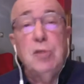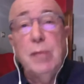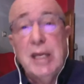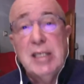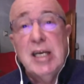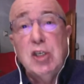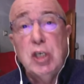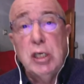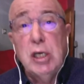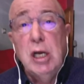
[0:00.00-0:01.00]
to be
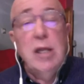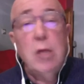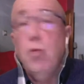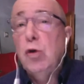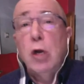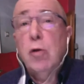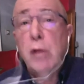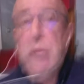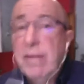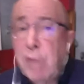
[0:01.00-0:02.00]
tested, they wouldn't know
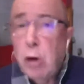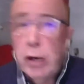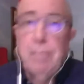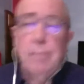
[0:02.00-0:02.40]
that they got it.